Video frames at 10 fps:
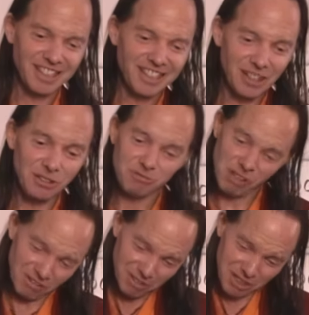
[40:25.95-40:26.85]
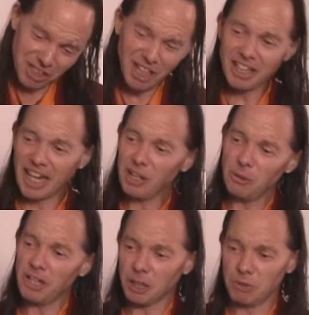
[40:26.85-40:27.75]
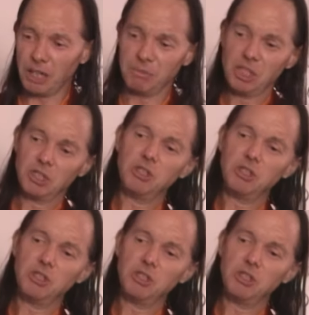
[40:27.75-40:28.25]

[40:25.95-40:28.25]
You know, no, you get on AOL comes up,